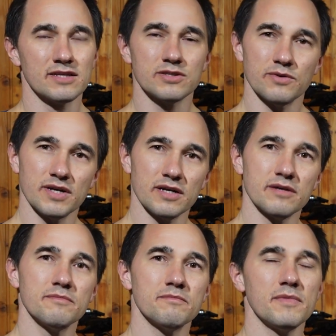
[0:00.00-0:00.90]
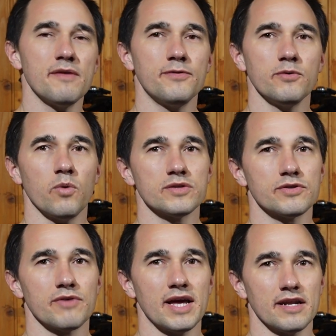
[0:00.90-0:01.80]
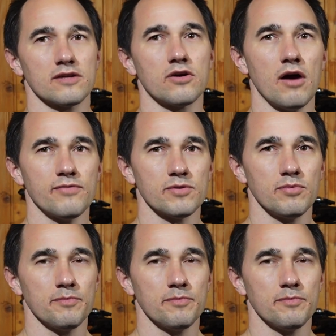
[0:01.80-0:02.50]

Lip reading: So they're, if you want to ride at a comfortable